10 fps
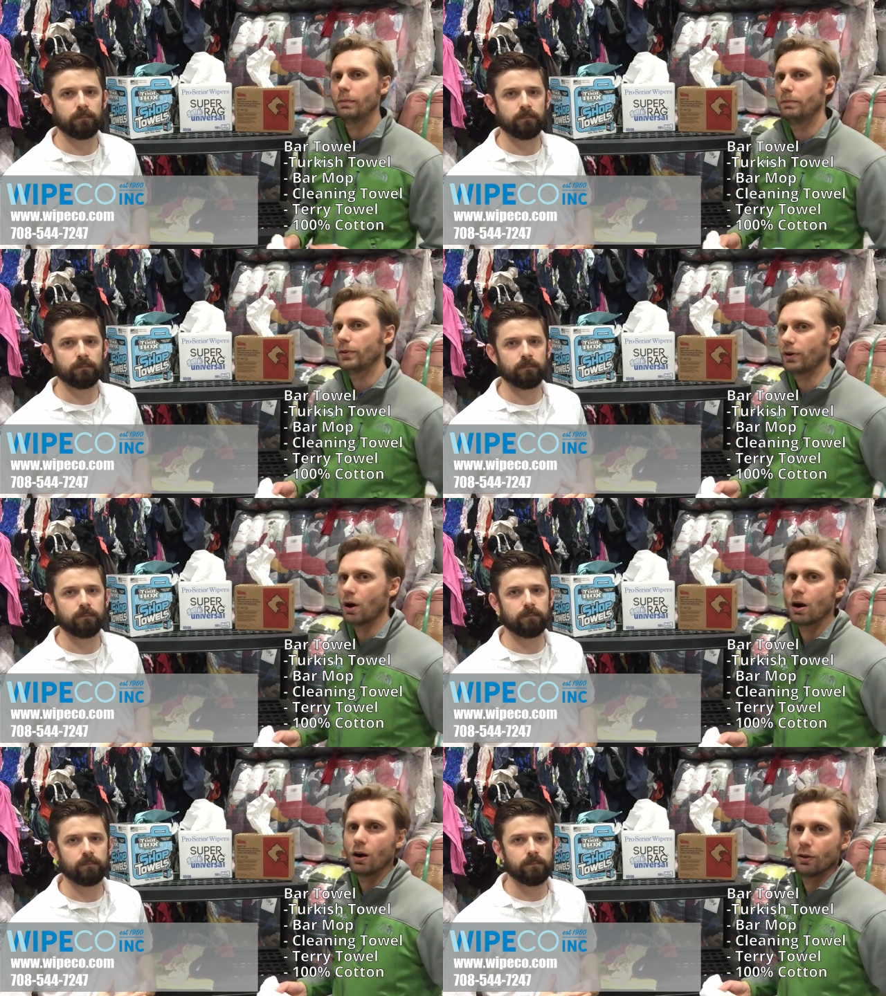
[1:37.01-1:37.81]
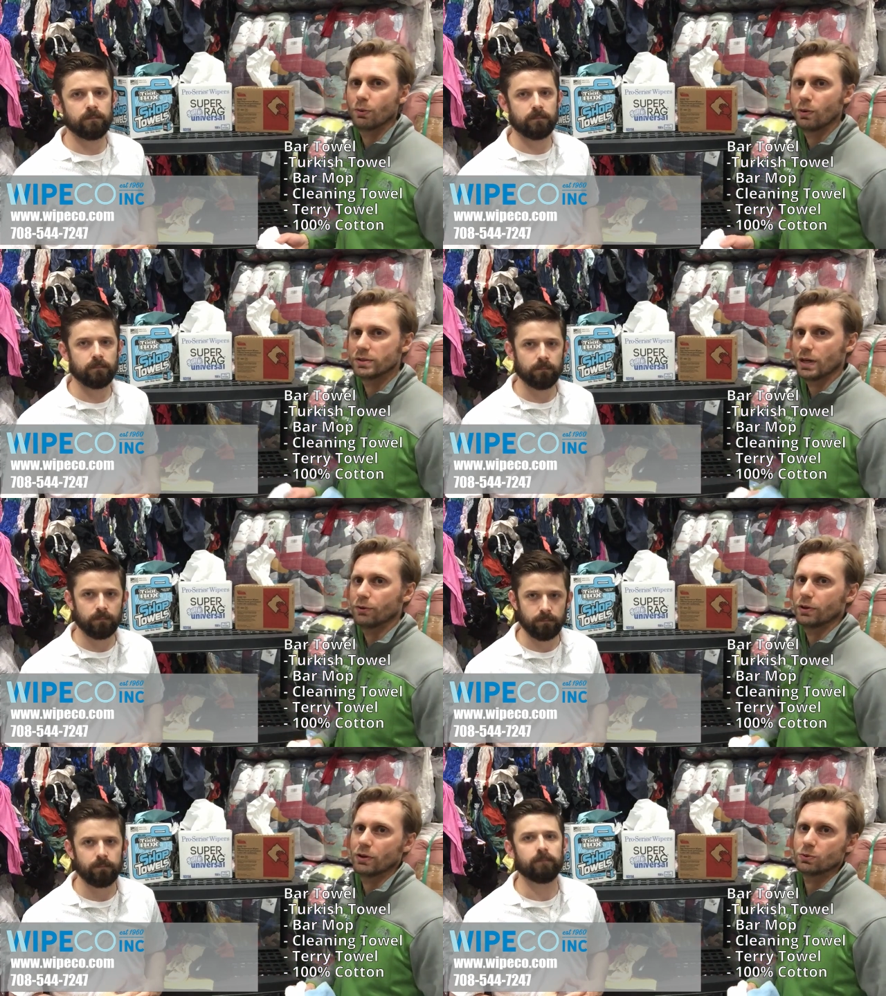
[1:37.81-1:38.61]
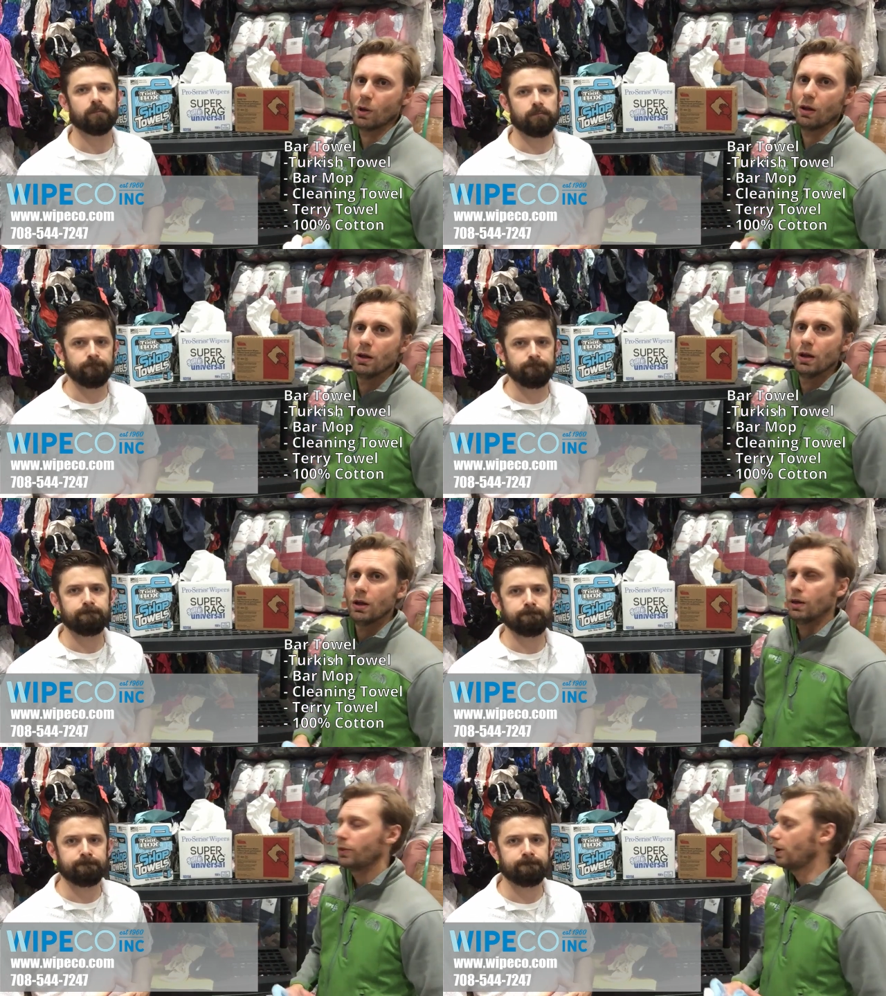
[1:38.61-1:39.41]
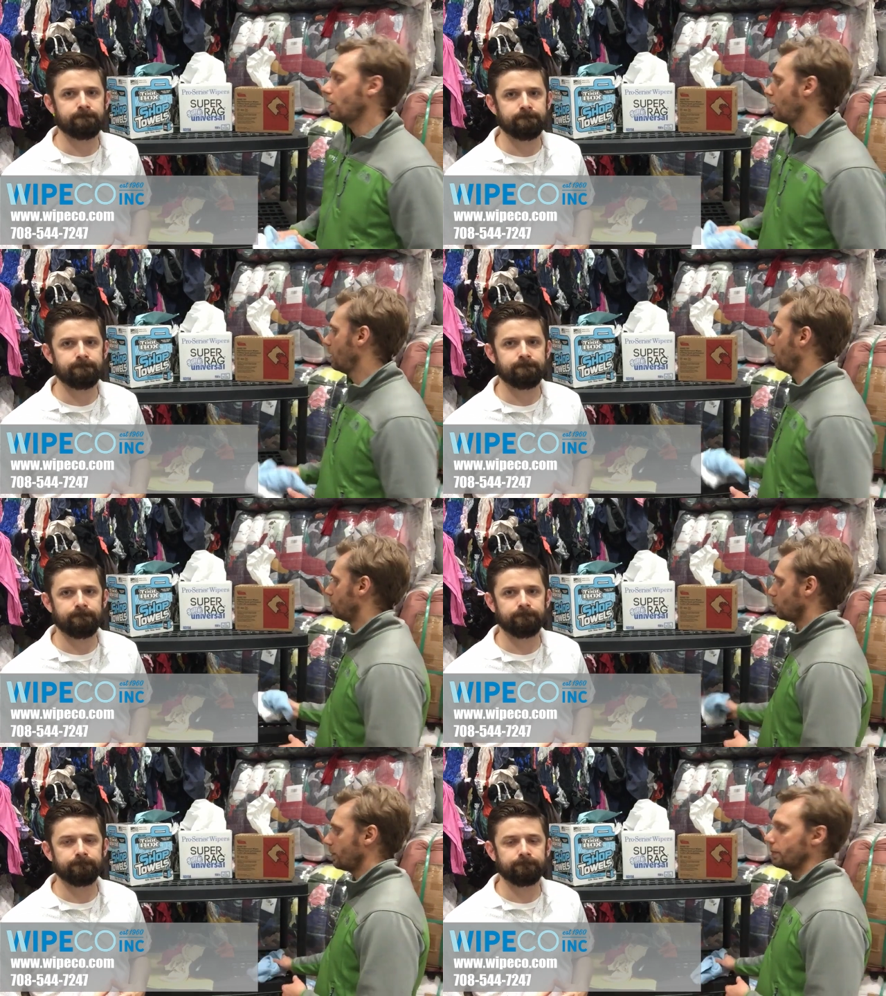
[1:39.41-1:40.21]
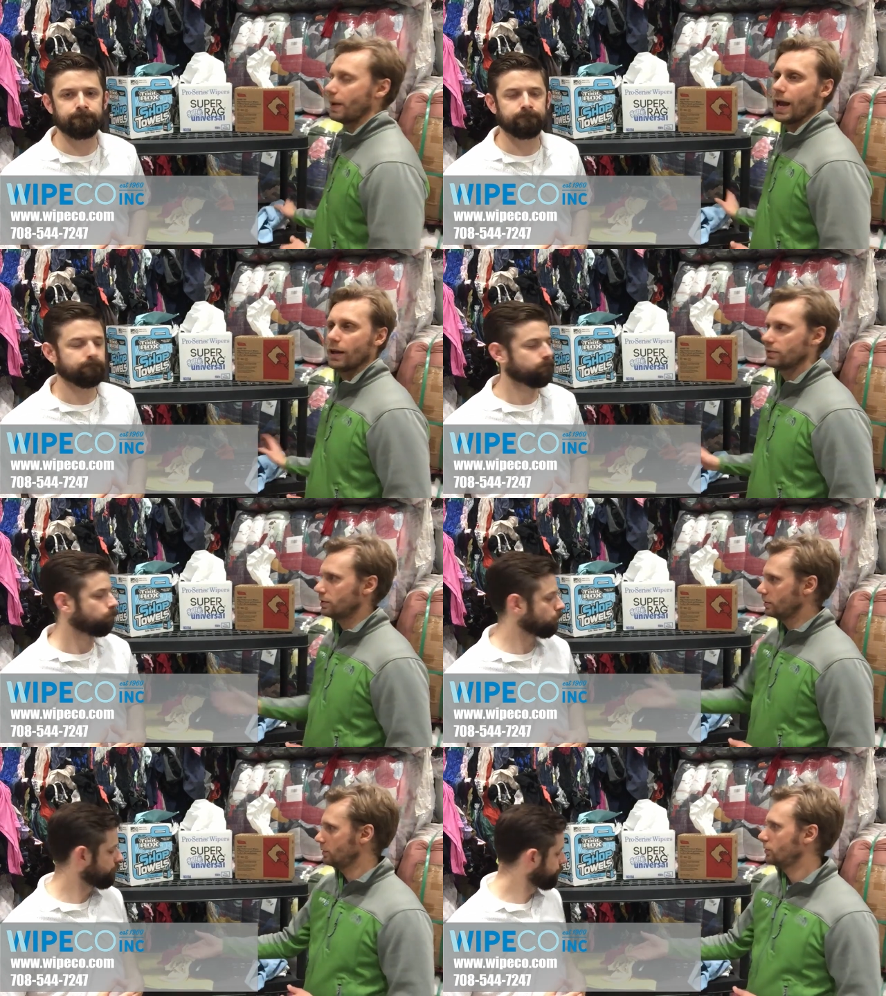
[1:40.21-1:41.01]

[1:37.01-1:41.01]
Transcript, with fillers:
Speaker 1: but there are other ones out there as well. There are absorbent pads.